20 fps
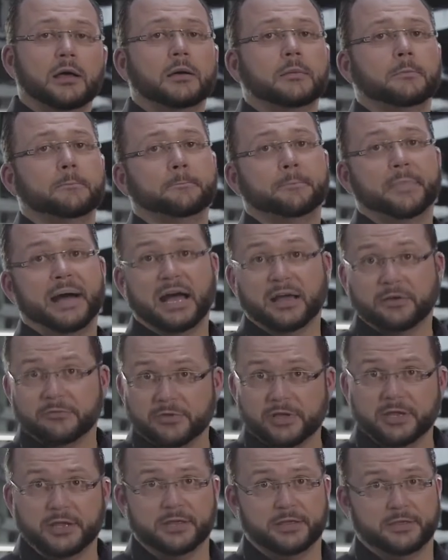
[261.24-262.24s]
That's not what we
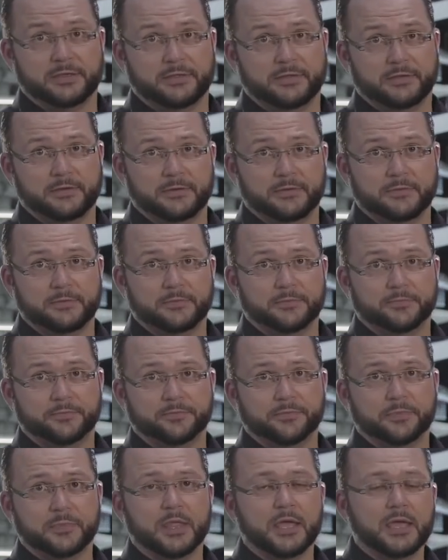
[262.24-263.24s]
do.
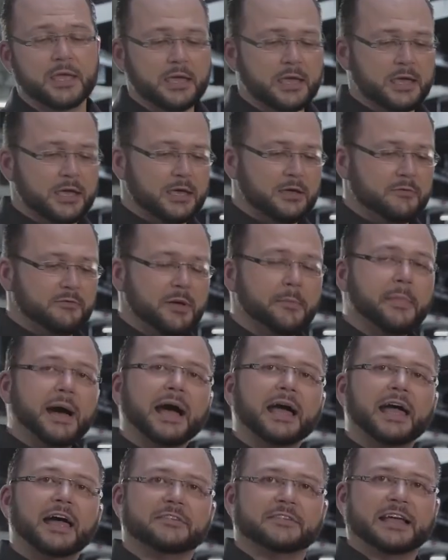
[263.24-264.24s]
We
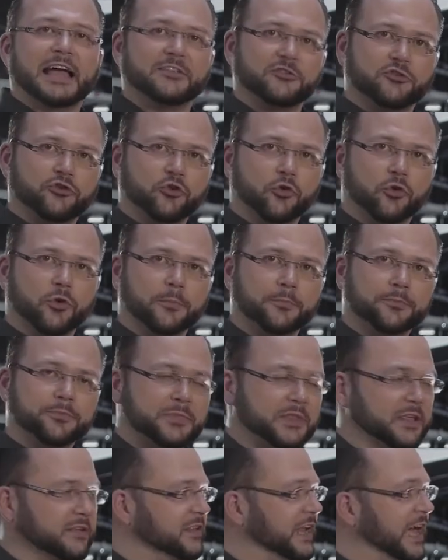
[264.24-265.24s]
do backup power.
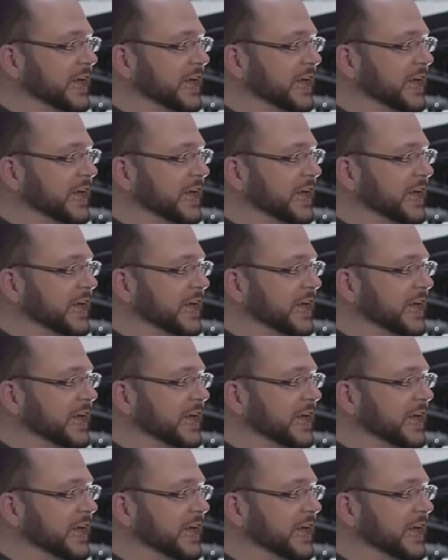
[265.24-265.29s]
We'll